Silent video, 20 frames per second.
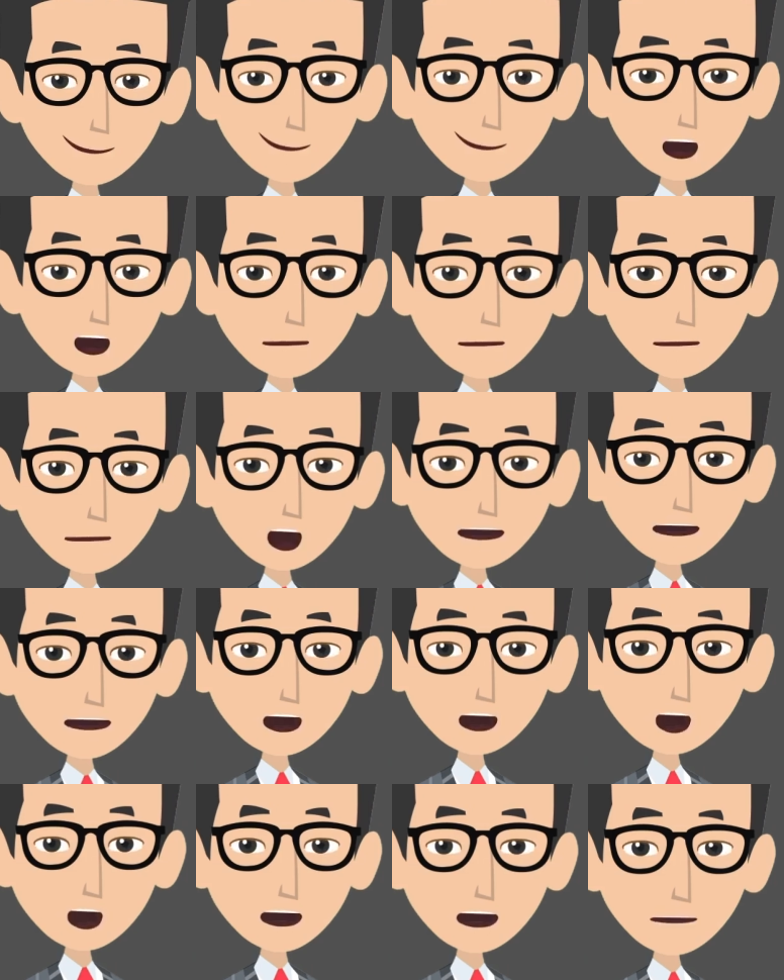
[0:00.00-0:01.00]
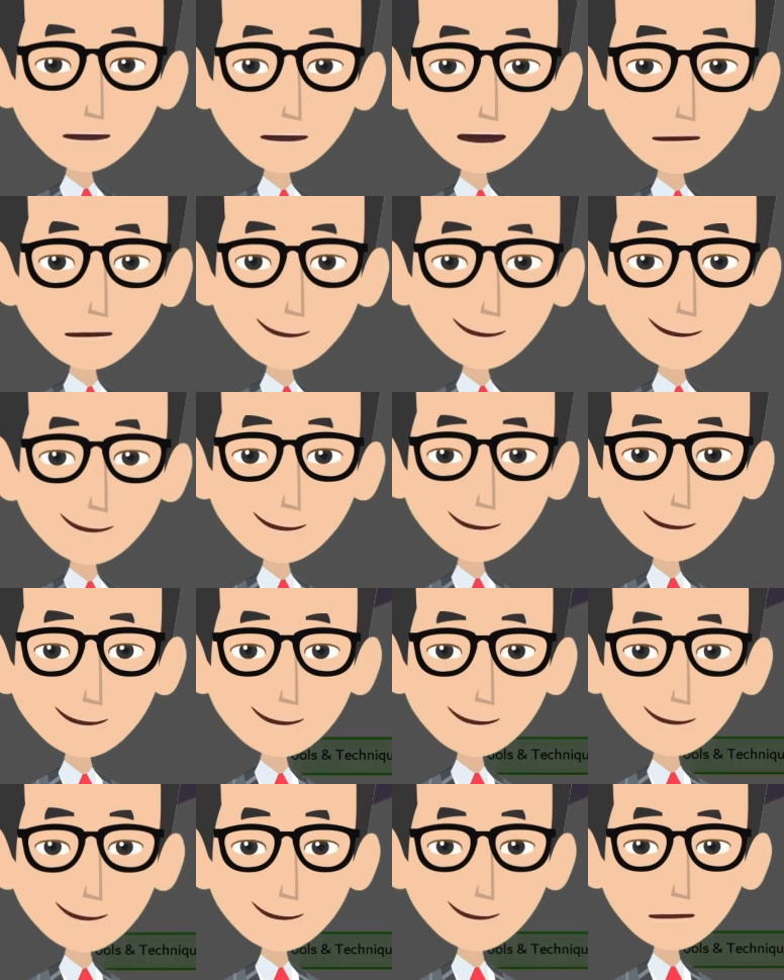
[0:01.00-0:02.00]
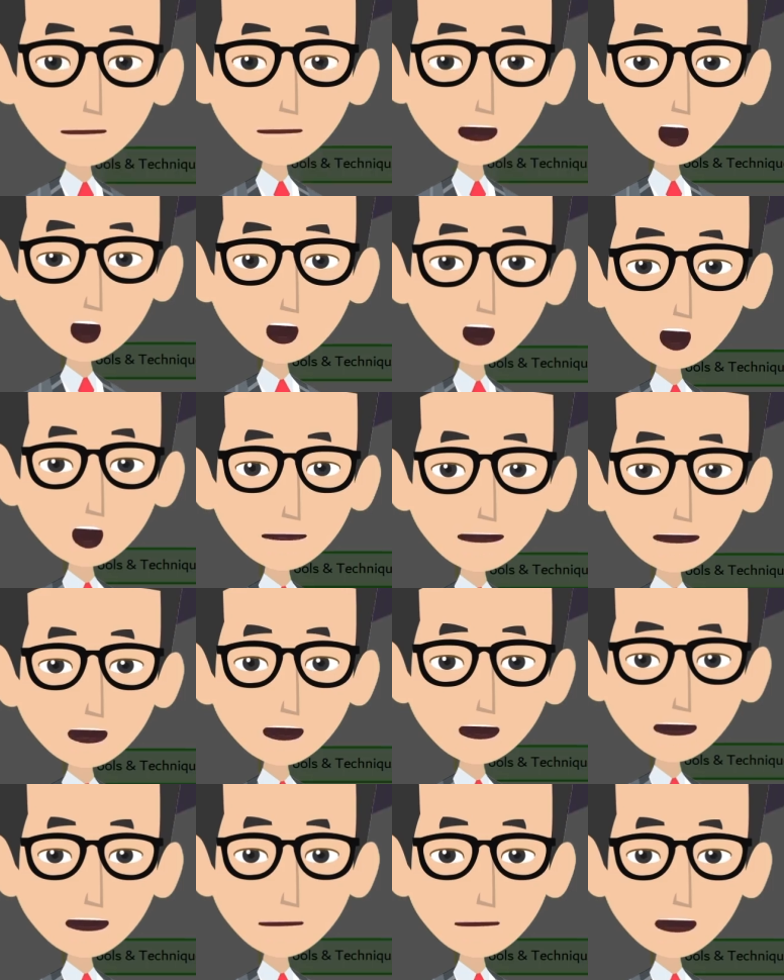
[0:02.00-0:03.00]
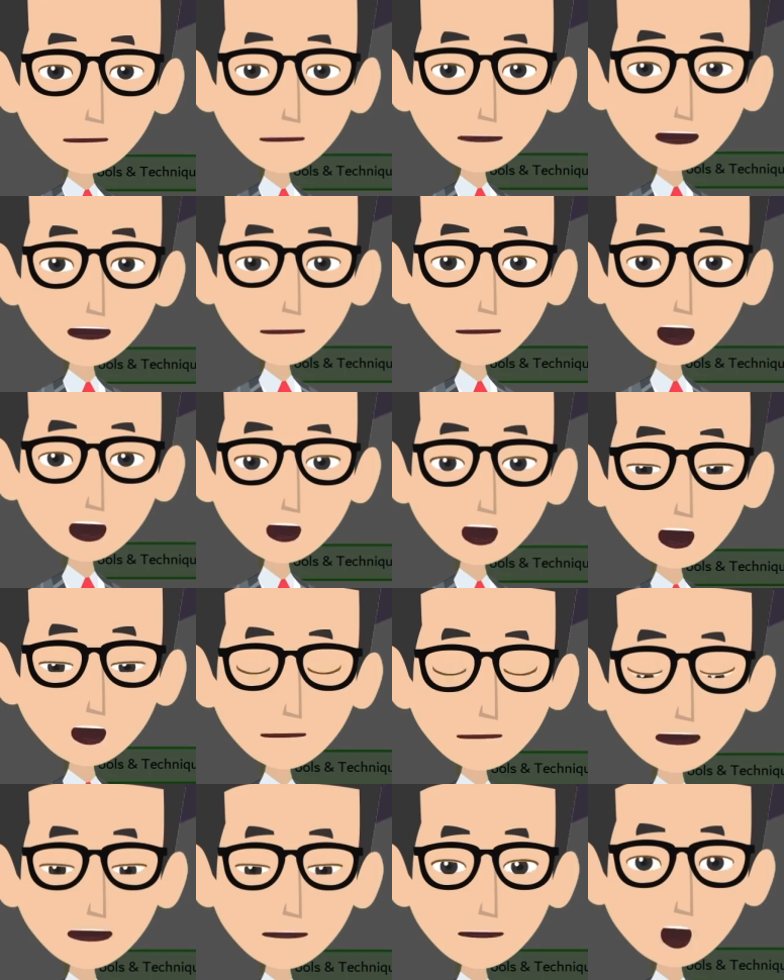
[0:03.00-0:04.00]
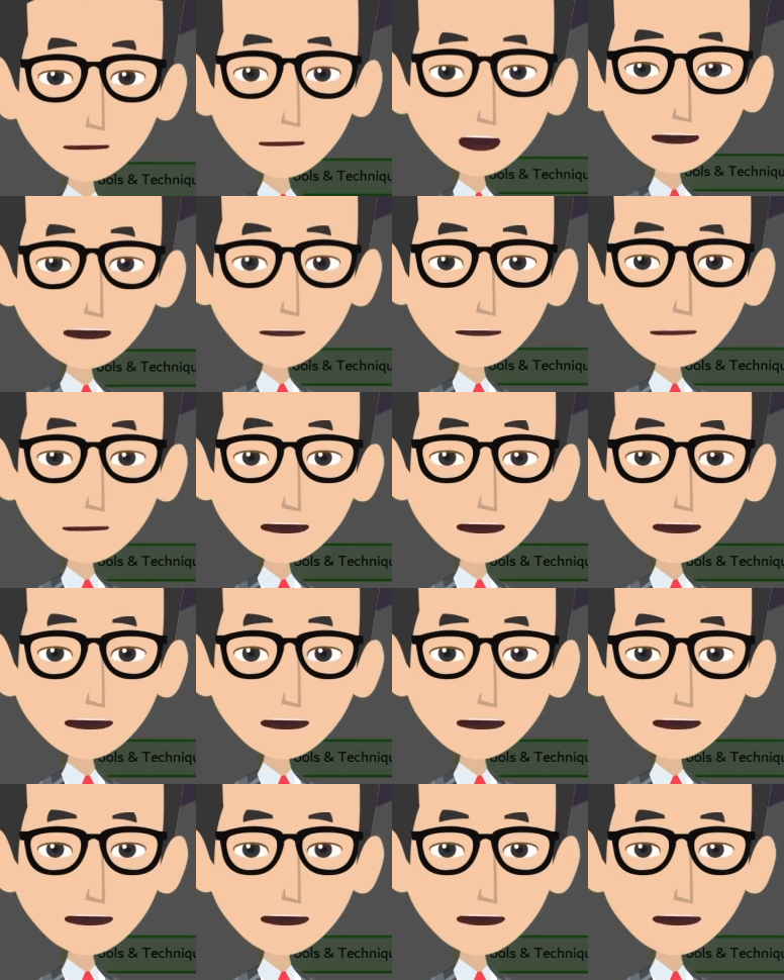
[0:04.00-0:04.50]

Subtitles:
Let's start with the overview. Variance analysis reviews the difference